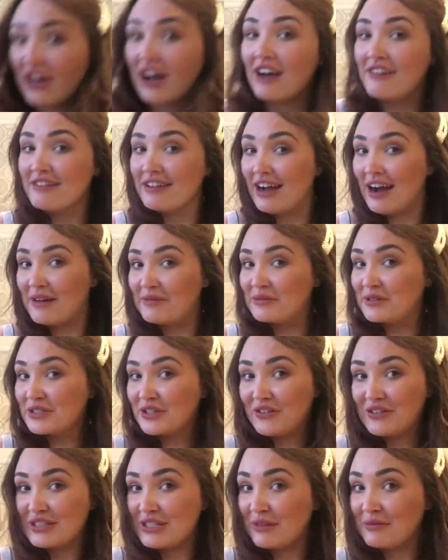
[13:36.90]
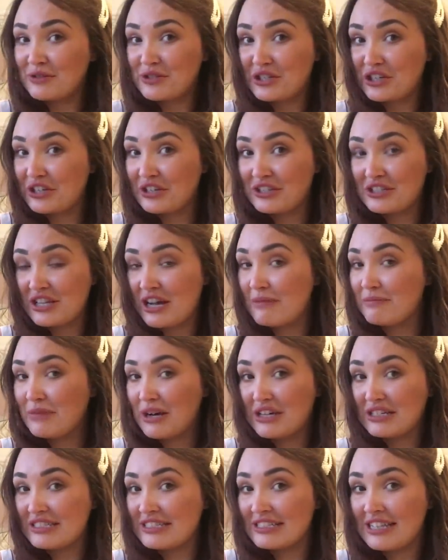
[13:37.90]
to hurry up because otherwise I'm just going to start
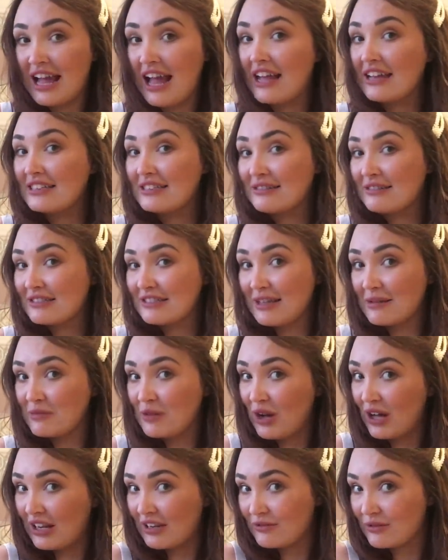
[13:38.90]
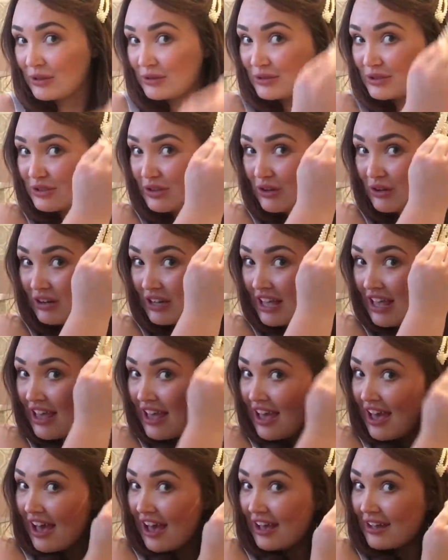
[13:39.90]
bursting out into some kind of rude song.
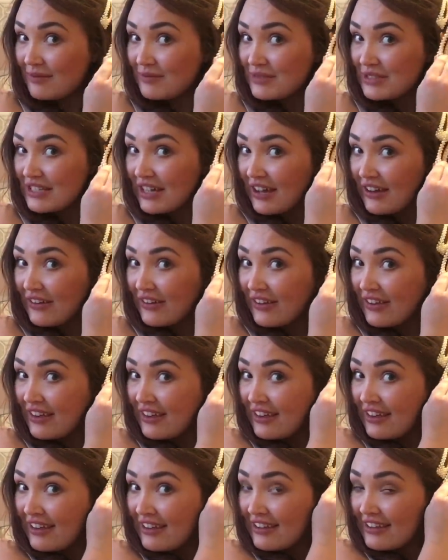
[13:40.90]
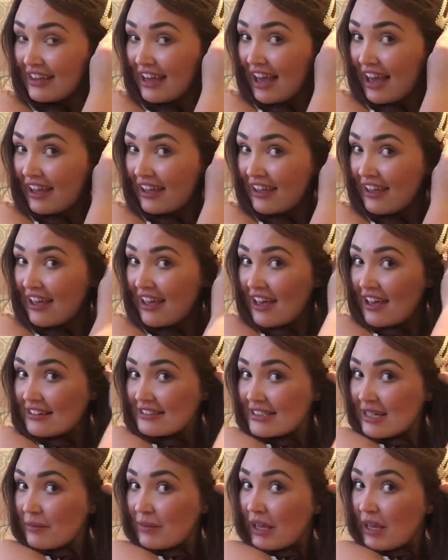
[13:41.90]
Um, so, yeah,
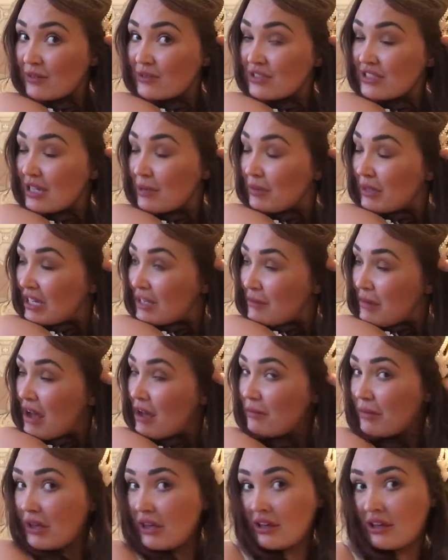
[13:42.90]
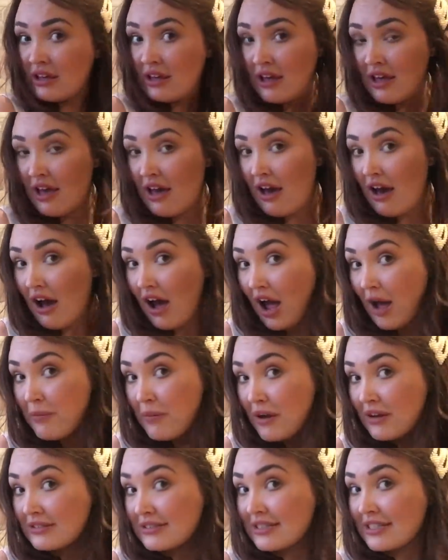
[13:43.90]
some girls are doubling them up. I
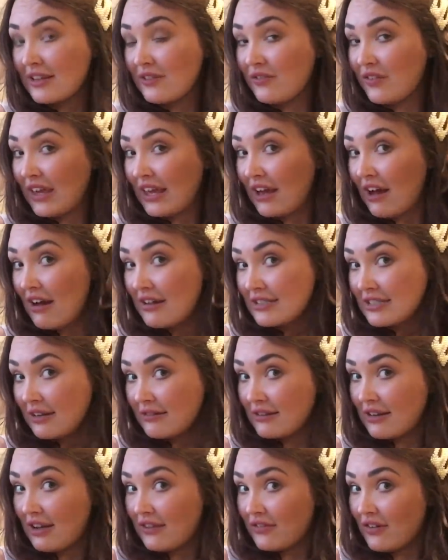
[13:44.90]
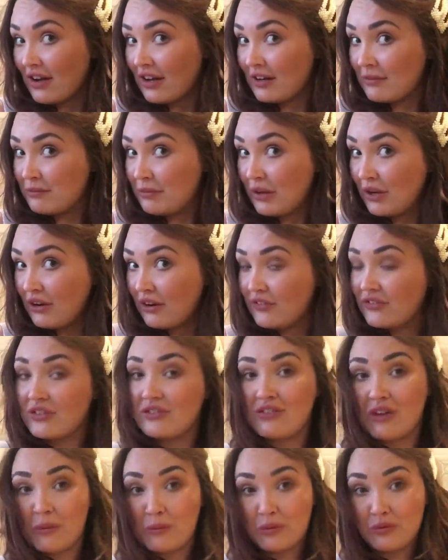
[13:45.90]
personally think I don't know if I can pull off the
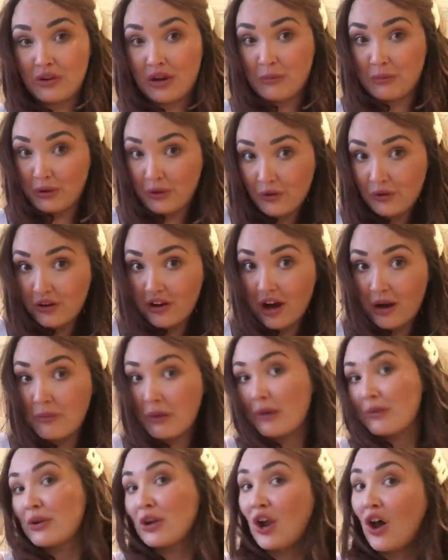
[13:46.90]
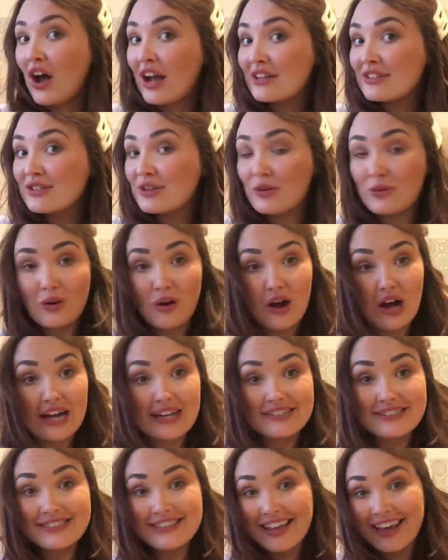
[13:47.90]
doubled up look. I won't lie to you
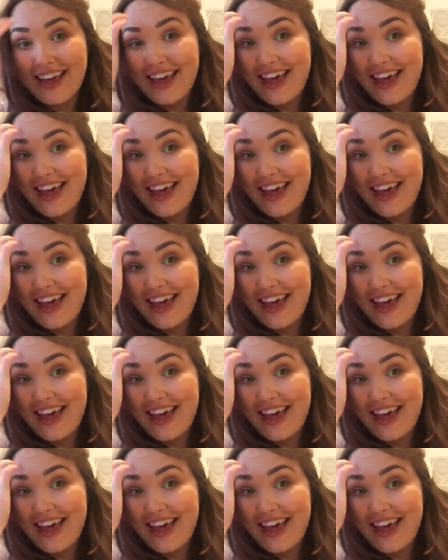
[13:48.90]
guys.